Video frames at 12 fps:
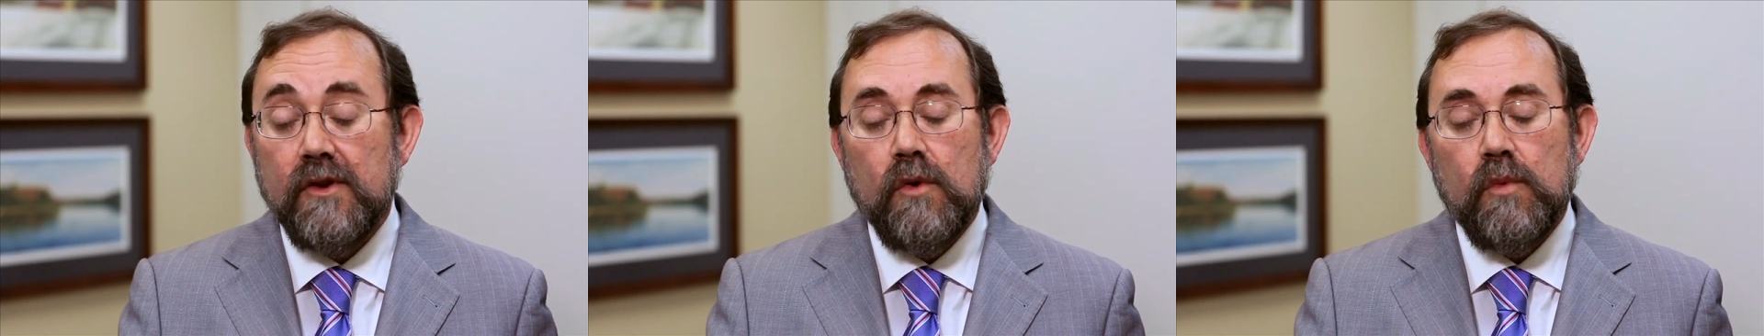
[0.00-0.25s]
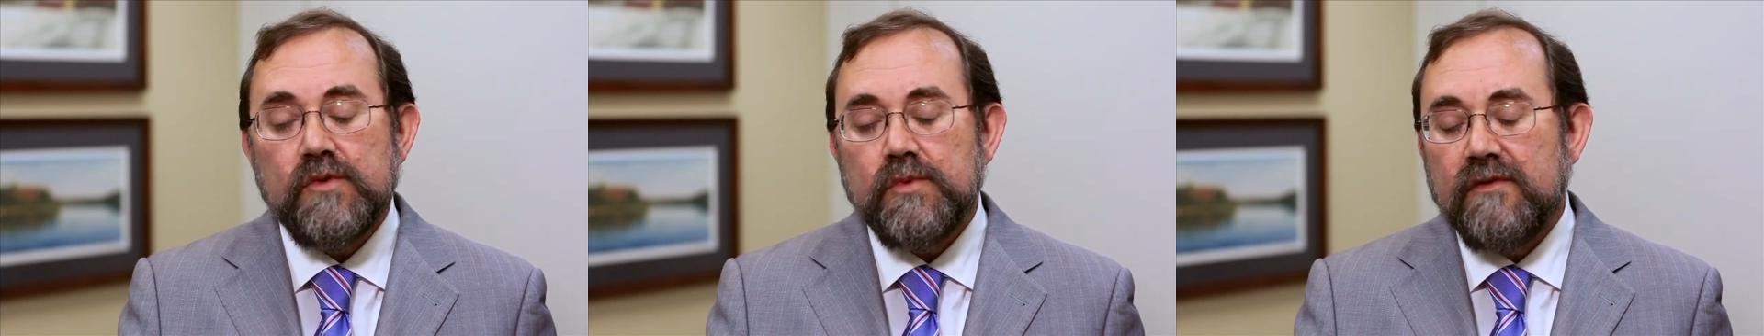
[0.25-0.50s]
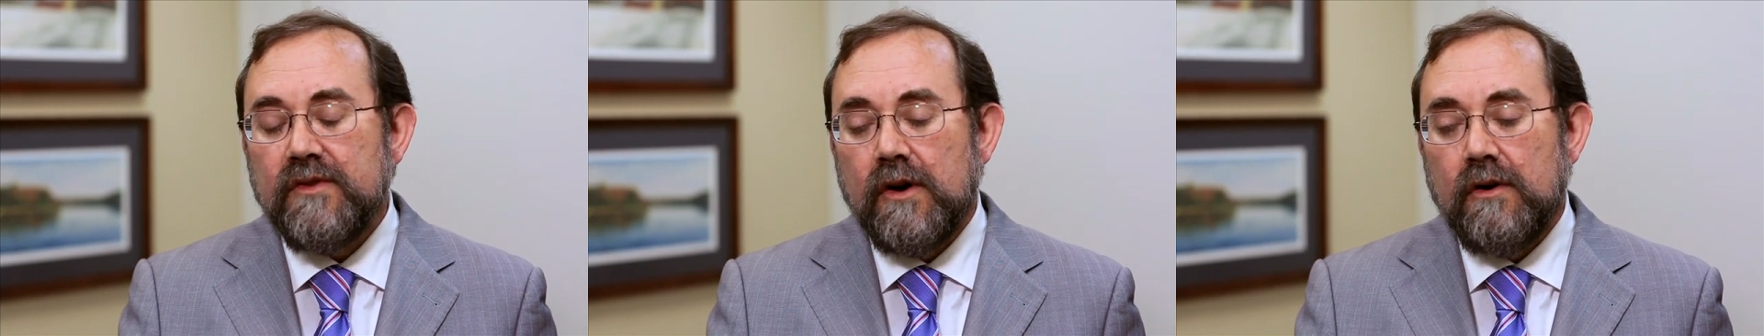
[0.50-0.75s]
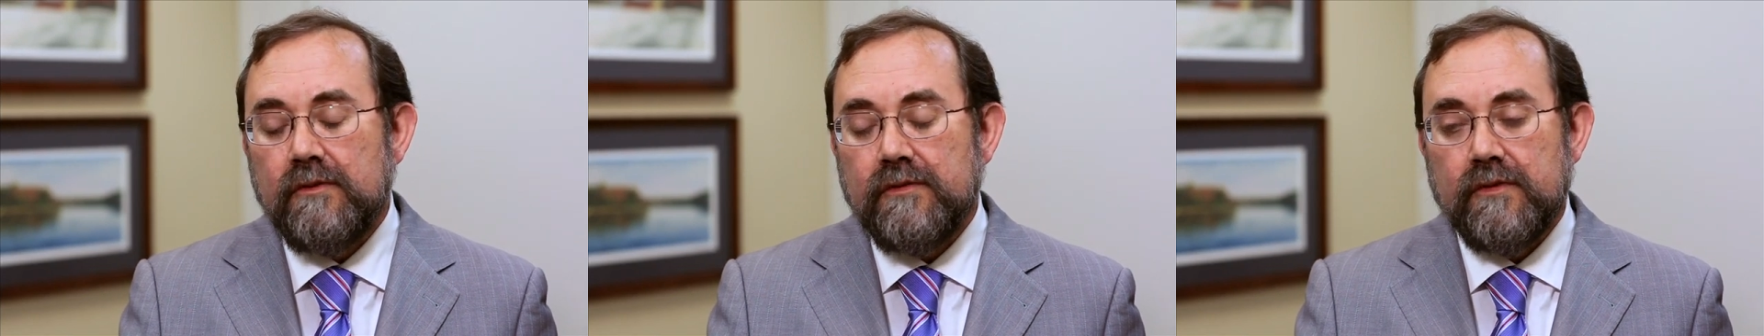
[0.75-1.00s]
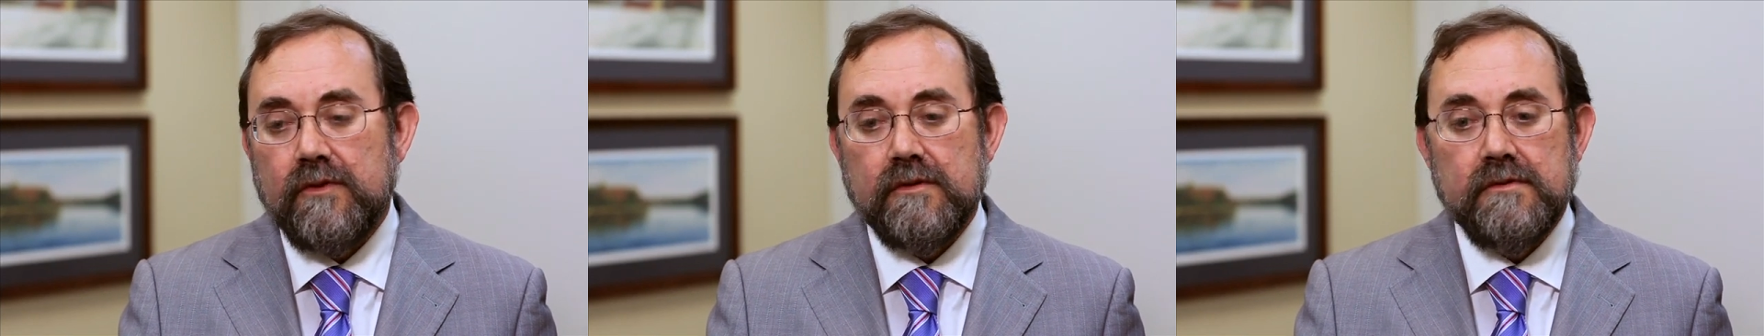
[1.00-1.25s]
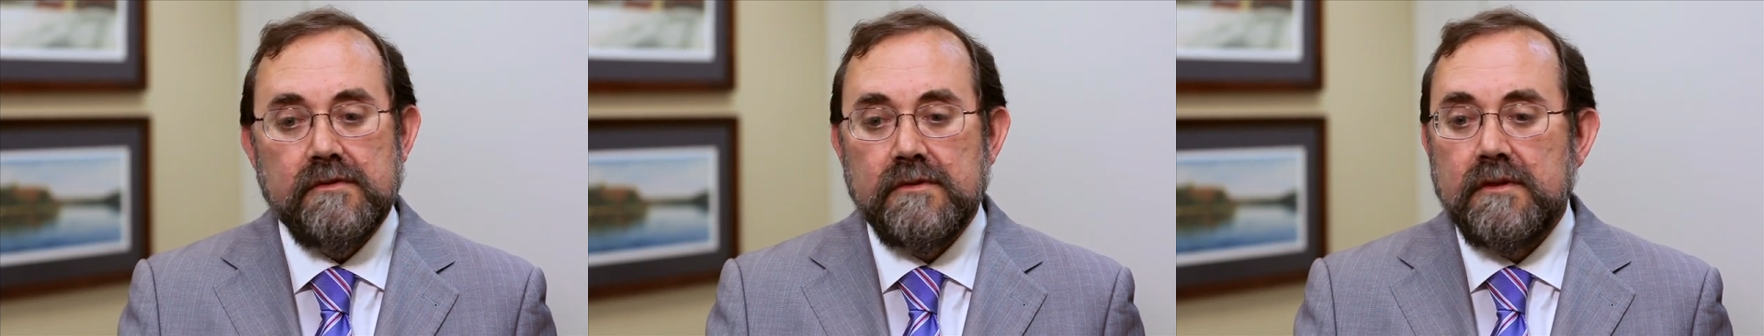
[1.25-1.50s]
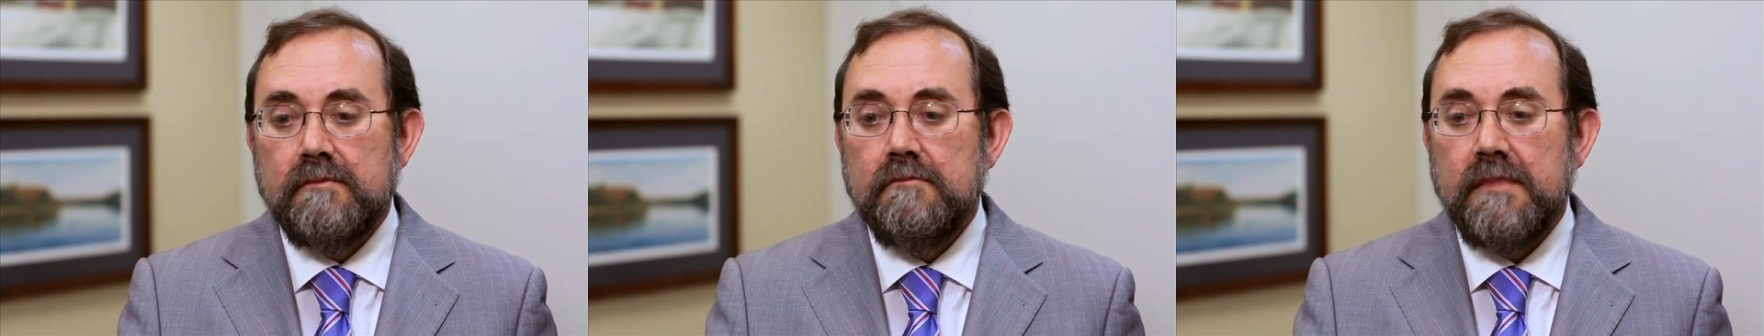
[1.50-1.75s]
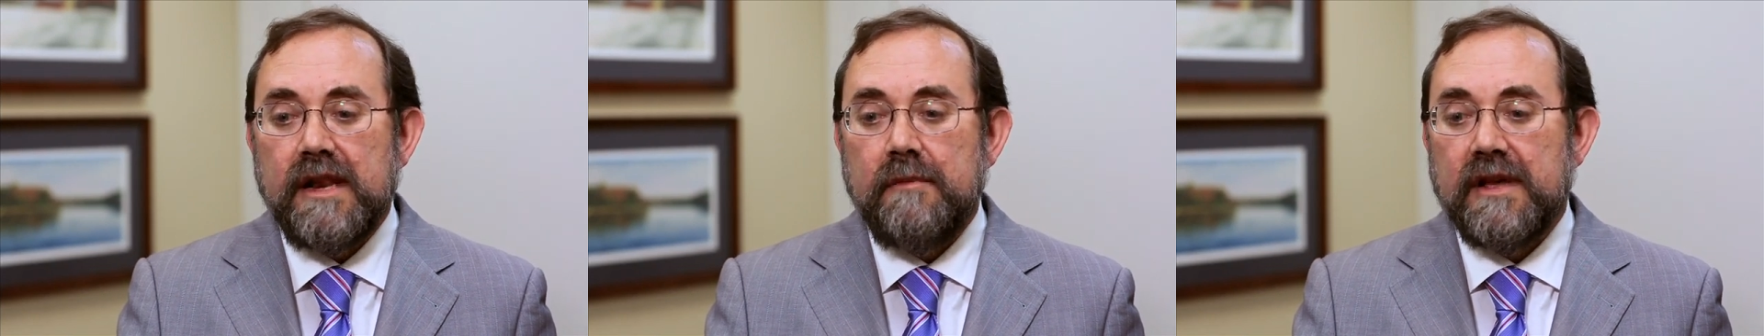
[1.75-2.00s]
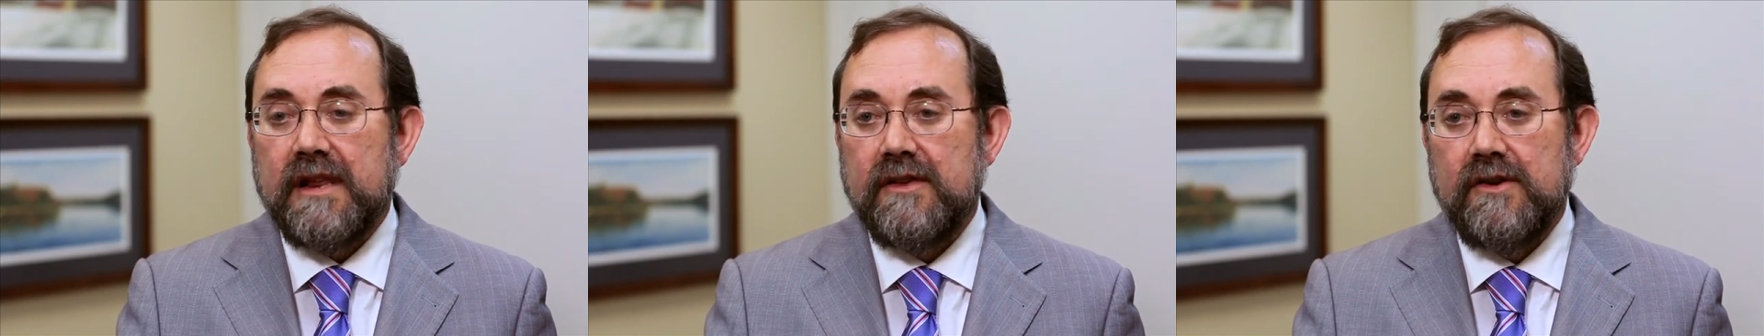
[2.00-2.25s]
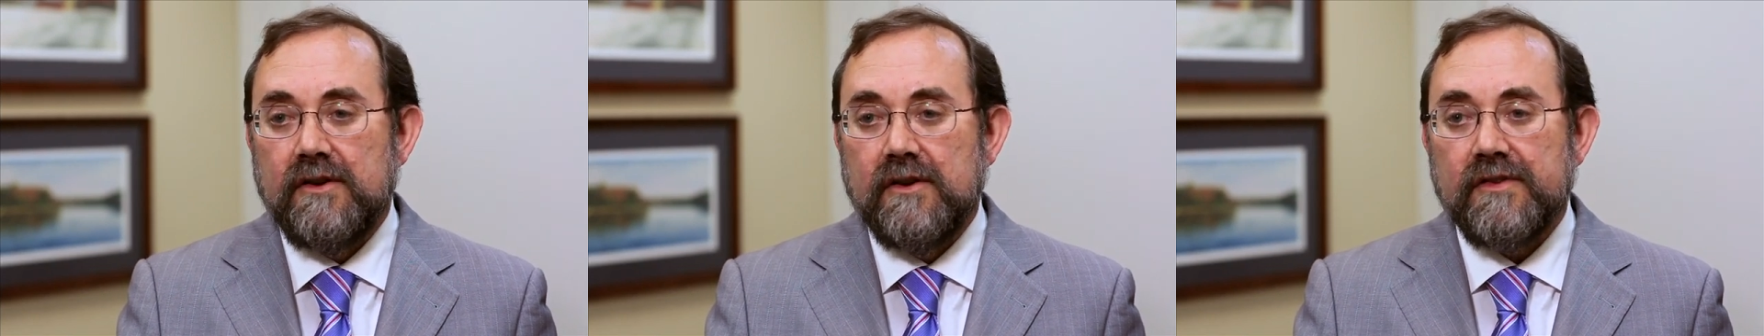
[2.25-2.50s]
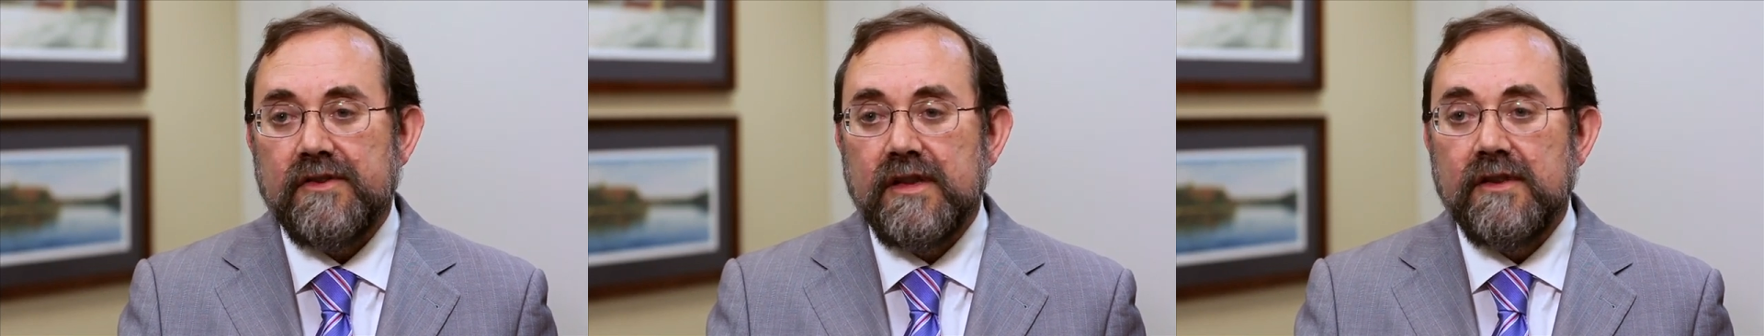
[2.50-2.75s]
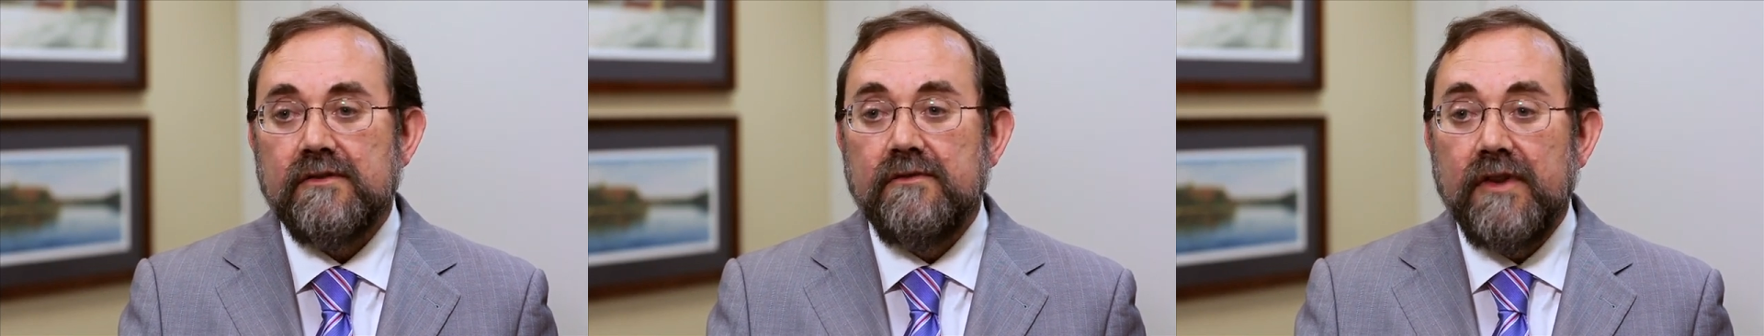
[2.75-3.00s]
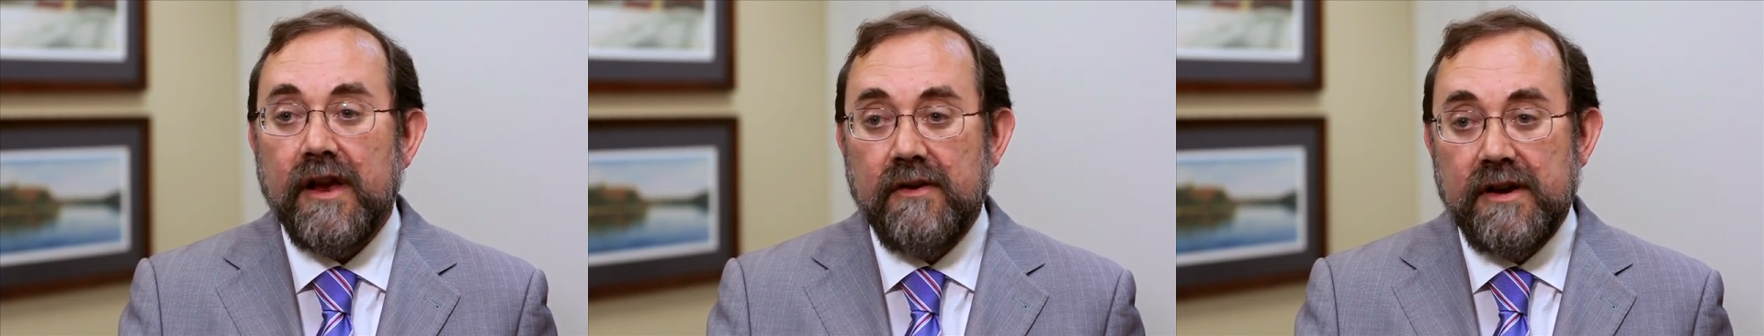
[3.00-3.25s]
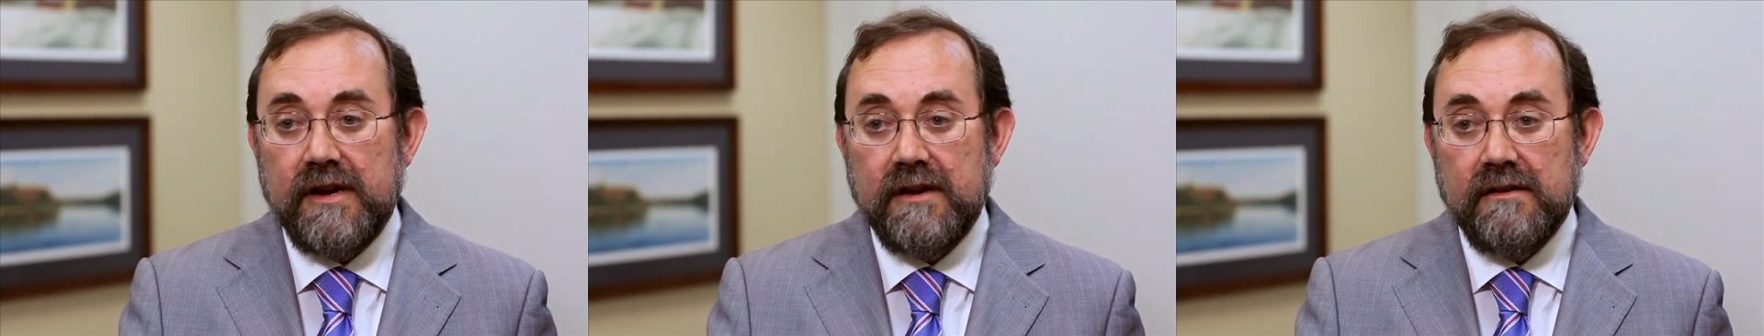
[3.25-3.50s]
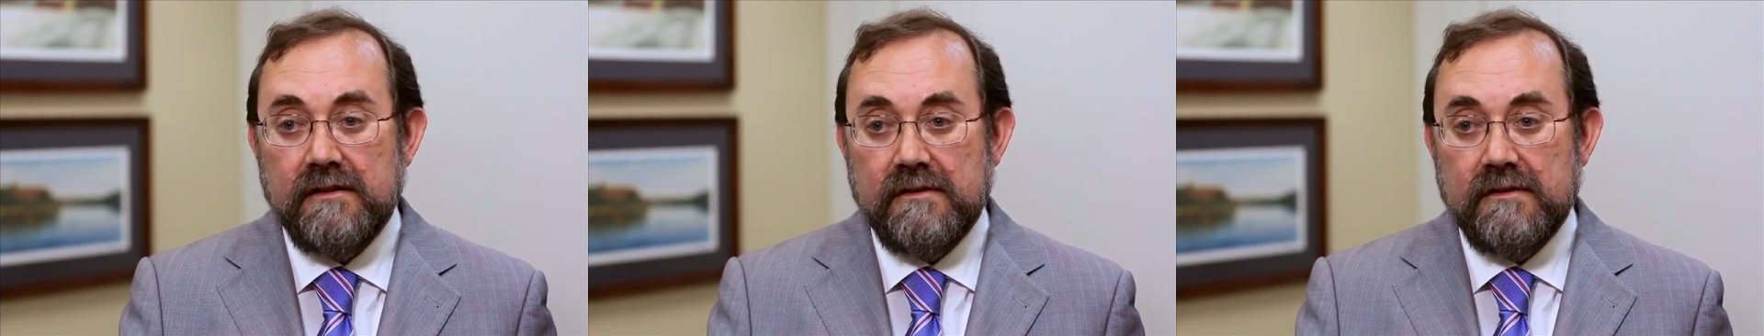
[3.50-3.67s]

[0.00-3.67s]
which we've known for many, many years, is very